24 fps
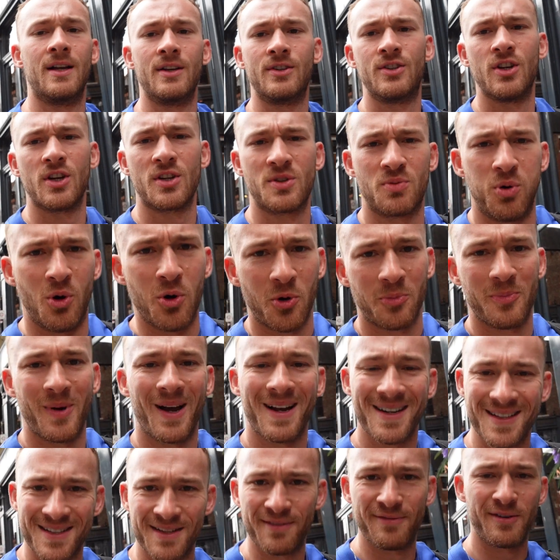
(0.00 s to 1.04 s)
Just walked
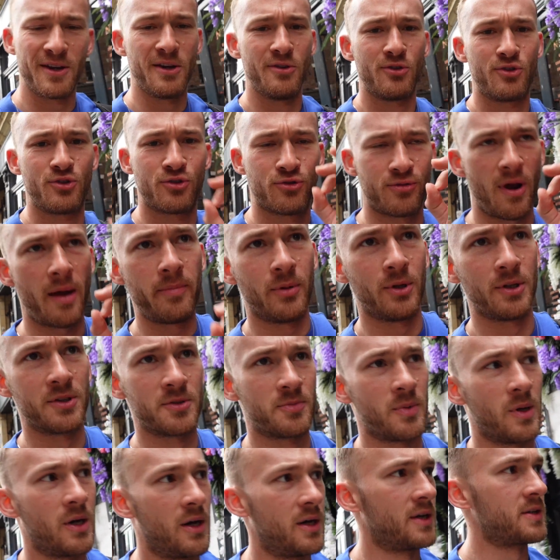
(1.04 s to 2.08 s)
past a few trebles
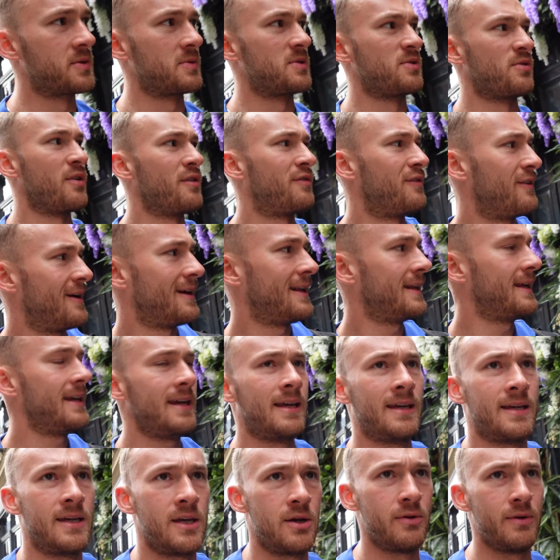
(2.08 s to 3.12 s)
bars, which are a
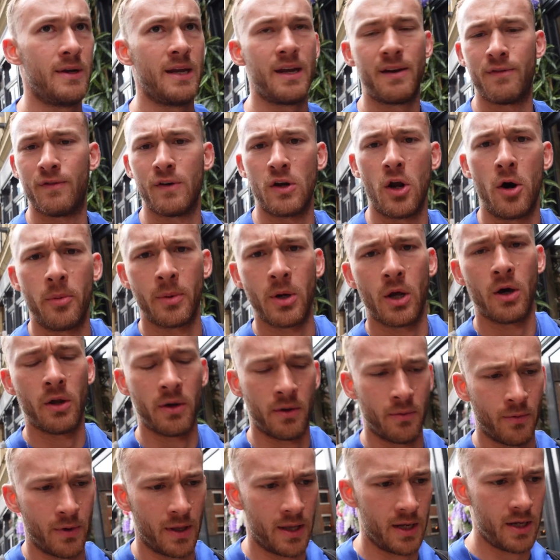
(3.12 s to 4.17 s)
fairly unique
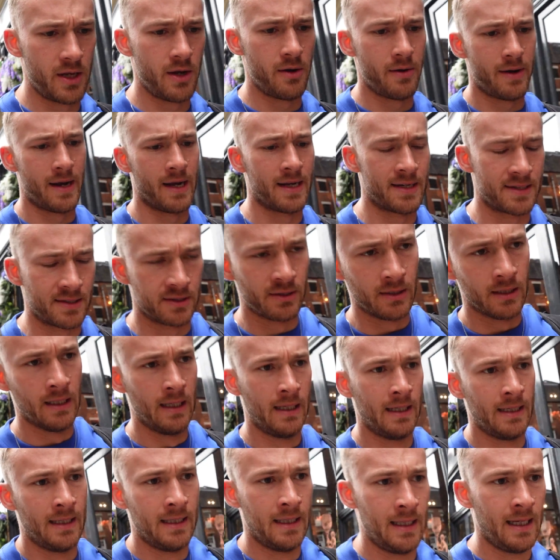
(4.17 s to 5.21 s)
phenomenon within Newcastle,
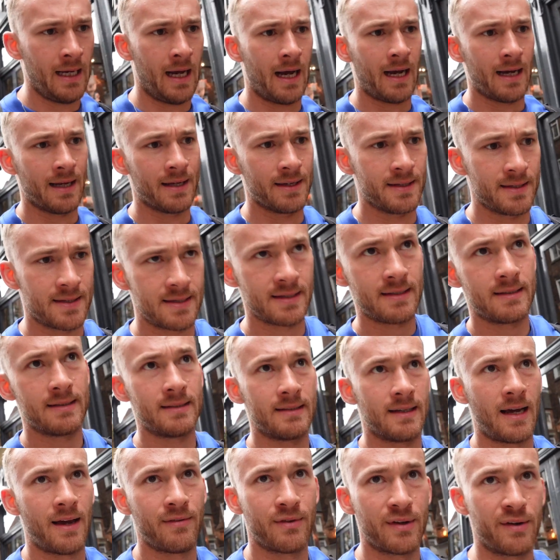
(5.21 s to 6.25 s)
and
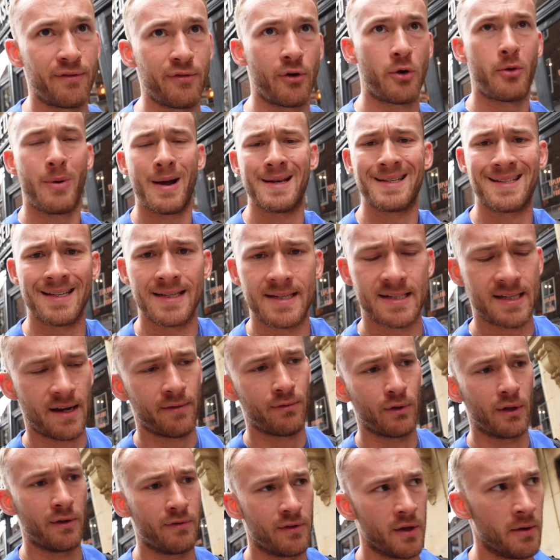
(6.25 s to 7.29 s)
having frequented
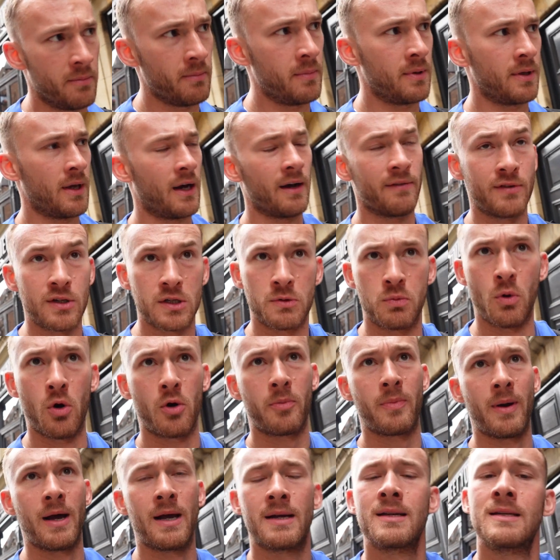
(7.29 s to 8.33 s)
several of them that I've just
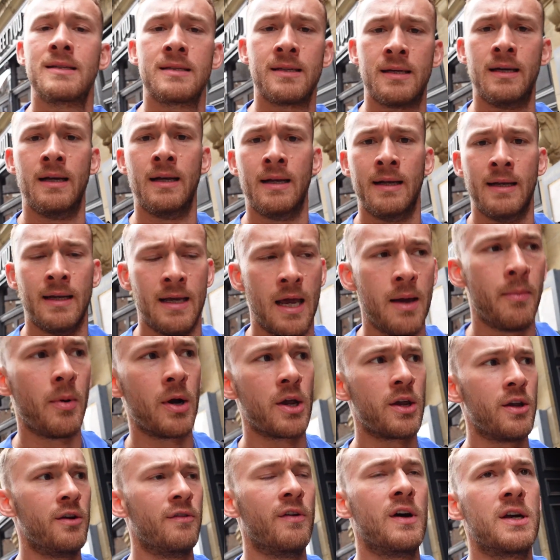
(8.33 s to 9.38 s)
walked past in my
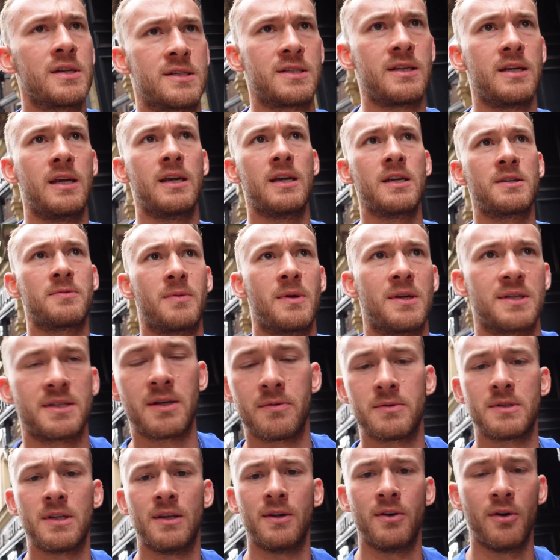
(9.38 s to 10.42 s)
university years whilst I
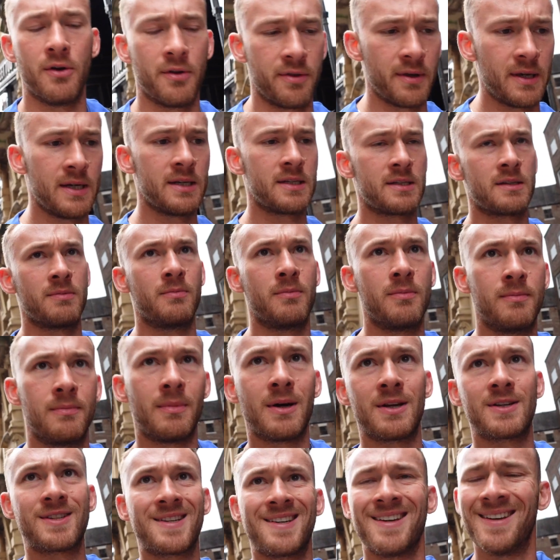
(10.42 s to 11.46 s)
was in the northeast,
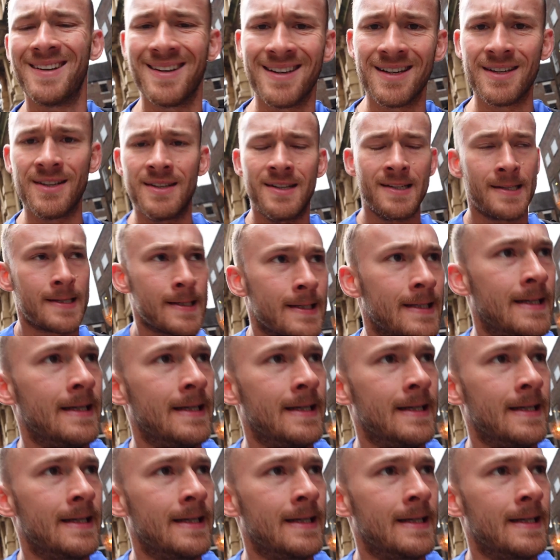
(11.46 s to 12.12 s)
my skin has